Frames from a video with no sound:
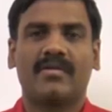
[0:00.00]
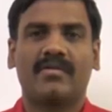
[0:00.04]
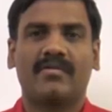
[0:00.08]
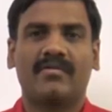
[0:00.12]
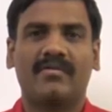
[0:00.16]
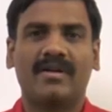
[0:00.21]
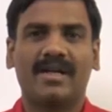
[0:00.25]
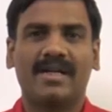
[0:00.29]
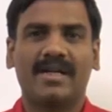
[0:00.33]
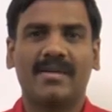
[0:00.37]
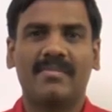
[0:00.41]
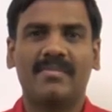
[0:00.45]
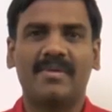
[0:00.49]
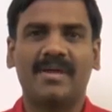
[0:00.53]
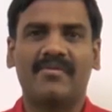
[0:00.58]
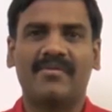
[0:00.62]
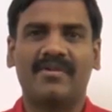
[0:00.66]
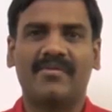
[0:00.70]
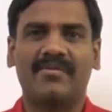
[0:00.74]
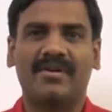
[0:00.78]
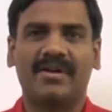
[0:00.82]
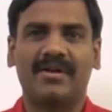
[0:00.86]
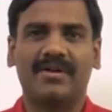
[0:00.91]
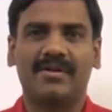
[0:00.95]
Welcome
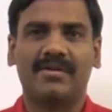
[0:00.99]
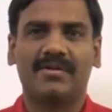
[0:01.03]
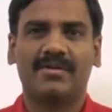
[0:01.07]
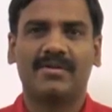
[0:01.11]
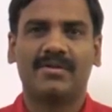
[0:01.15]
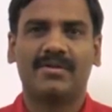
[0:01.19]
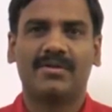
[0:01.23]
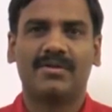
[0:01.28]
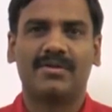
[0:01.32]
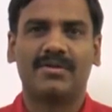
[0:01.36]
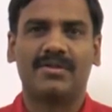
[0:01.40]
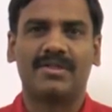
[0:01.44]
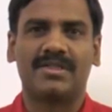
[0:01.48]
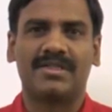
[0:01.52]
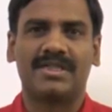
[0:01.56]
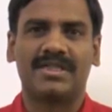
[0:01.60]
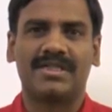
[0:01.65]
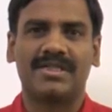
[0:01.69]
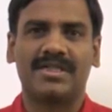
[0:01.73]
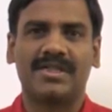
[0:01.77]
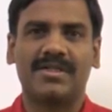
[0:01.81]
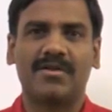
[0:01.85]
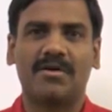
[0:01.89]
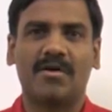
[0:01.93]
everyone to the
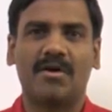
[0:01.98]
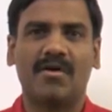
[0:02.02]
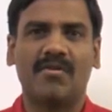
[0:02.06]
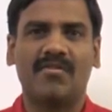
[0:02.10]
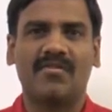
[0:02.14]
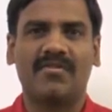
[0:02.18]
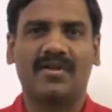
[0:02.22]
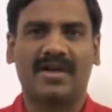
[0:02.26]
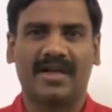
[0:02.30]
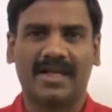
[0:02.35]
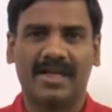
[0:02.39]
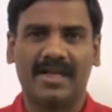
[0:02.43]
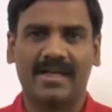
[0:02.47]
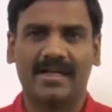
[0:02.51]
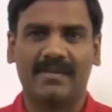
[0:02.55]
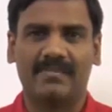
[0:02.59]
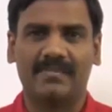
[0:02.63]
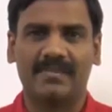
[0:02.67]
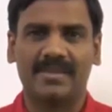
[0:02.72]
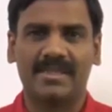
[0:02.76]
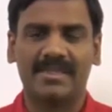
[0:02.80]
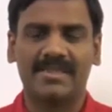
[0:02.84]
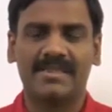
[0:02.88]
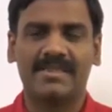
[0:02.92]
session of real
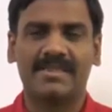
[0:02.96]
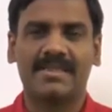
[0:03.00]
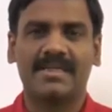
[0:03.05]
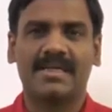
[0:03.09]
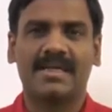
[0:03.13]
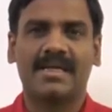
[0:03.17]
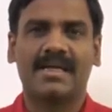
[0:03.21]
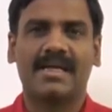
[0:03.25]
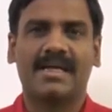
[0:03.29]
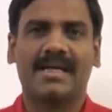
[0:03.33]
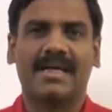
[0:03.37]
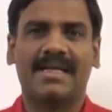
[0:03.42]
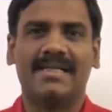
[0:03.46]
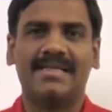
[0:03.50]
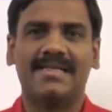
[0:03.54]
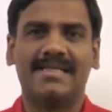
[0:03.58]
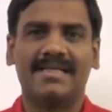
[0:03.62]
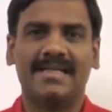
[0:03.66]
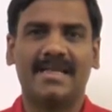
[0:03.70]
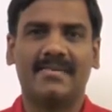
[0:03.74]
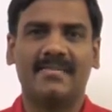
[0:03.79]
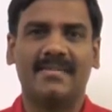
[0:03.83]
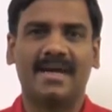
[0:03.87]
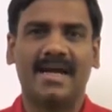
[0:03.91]
numbers,
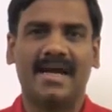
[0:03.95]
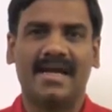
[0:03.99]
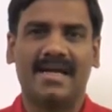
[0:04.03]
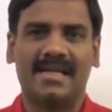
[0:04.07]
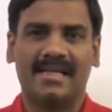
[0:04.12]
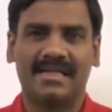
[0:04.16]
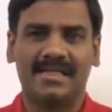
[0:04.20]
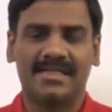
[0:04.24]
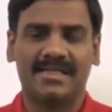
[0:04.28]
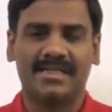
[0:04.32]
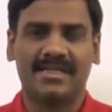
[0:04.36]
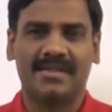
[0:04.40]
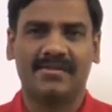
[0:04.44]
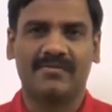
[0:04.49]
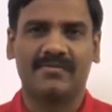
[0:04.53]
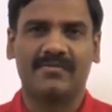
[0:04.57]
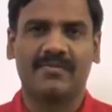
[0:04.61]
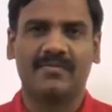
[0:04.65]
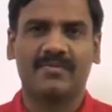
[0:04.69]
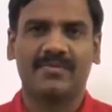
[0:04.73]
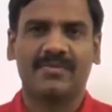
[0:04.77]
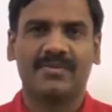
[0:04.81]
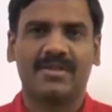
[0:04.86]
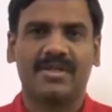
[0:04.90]
LCM and HCF.
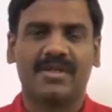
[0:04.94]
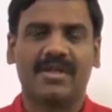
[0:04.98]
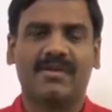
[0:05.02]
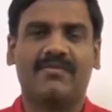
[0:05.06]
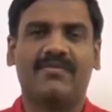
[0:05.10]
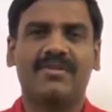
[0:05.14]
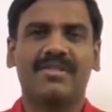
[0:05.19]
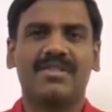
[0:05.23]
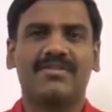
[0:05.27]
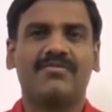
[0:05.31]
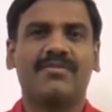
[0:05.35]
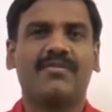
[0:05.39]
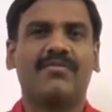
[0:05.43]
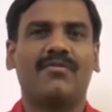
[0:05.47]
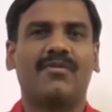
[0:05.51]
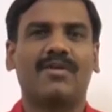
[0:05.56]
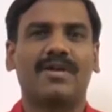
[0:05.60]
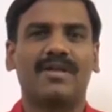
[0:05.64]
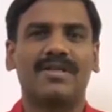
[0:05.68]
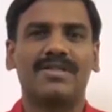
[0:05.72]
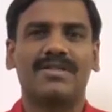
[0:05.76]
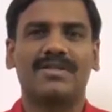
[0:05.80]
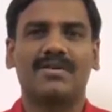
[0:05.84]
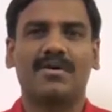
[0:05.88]
Yeah, first we
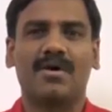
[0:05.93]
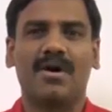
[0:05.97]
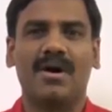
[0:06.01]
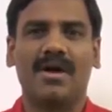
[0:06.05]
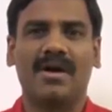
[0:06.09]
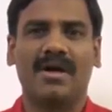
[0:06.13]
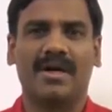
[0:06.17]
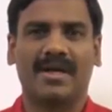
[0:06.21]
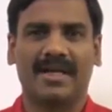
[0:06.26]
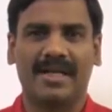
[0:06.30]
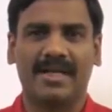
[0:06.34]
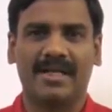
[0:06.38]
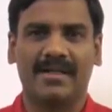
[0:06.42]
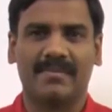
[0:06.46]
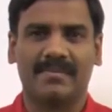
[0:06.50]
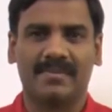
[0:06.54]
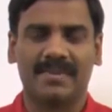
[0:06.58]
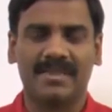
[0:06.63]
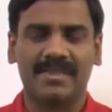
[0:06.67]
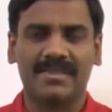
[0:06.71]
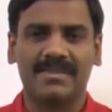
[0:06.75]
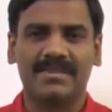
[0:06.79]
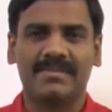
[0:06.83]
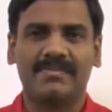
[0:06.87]
focus on real
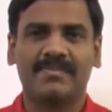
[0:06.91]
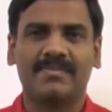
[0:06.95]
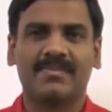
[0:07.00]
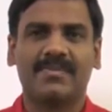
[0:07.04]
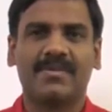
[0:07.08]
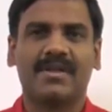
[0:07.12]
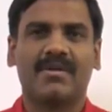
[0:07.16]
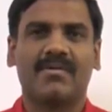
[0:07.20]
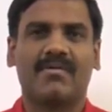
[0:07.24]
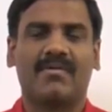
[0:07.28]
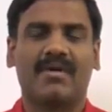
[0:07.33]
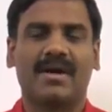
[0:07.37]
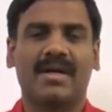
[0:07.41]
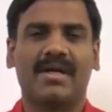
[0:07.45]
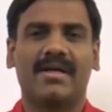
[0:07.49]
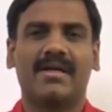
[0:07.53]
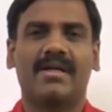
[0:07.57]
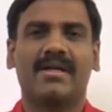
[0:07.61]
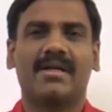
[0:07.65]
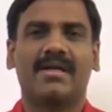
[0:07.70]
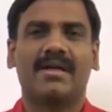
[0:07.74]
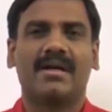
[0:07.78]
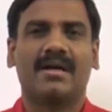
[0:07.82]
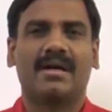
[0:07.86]
numbers, right?
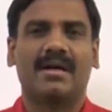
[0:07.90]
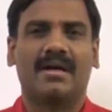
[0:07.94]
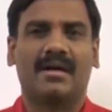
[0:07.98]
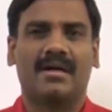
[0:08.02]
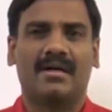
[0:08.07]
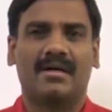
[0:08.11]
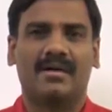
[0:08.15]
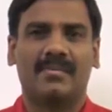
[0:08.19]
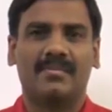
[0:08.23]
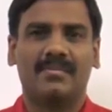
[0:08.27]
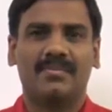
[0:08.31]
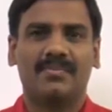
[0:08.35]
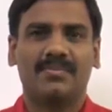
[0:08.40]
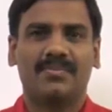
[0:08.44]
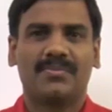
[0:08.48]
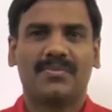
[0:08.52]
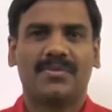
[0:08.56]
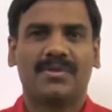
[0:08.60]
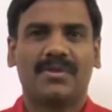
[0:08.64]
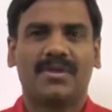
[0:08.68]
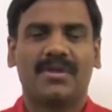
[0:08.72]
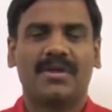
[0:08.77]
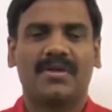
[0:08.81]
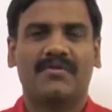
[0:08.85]

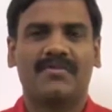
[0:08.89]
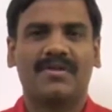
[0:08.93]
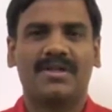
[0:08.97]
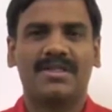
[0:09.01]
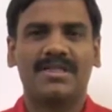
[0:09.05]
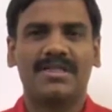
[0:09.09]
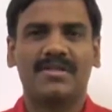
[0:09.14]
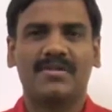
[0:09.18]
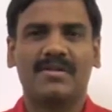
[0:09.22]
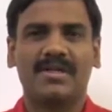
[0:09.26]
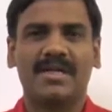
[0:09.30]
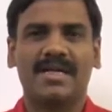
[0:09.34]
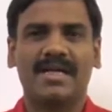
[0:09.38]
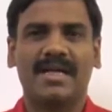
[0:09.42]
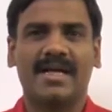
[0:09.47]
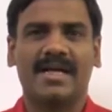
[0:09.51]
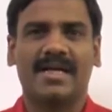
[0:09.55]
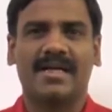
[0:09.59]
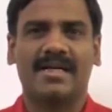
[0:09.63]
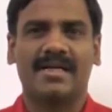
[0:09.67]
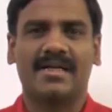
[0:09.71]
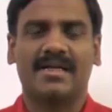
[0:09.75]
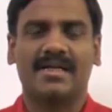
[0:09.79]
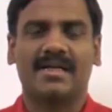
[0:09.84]
If you're just looking
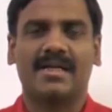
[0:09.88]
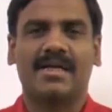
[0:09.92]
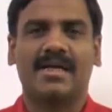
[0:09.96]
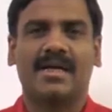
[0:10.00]
at,